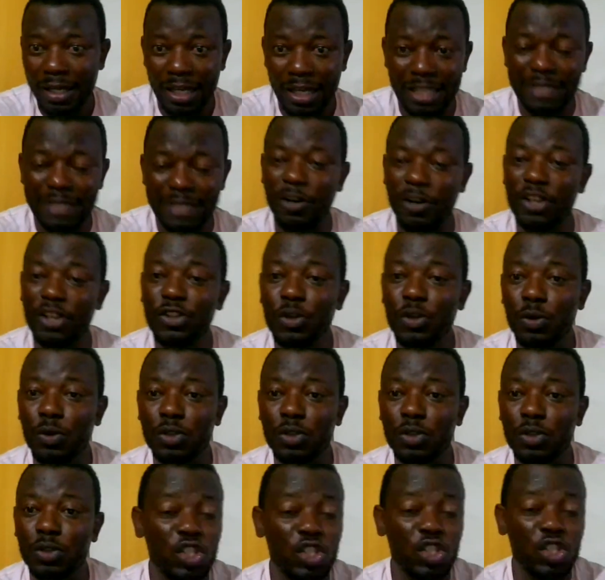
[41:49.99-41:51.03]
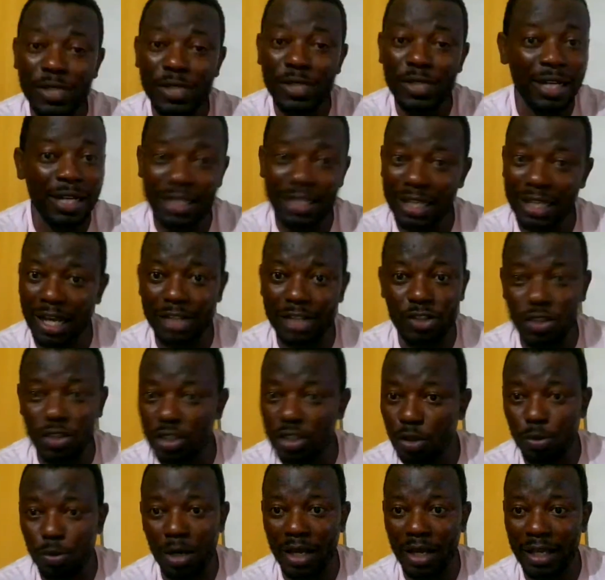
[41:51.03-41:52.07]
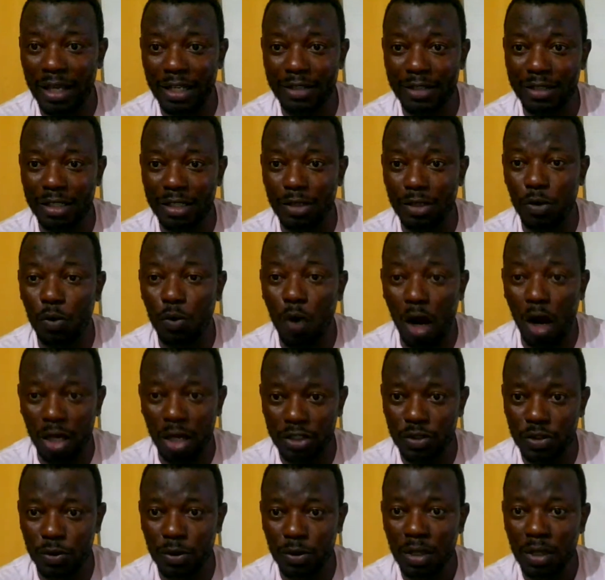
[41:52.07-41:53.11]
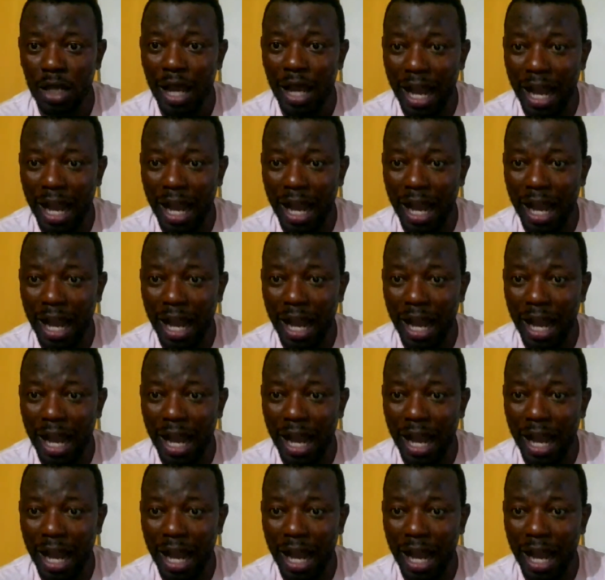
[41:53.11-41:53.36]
It's for you. Just choose anything and just look at anything you want to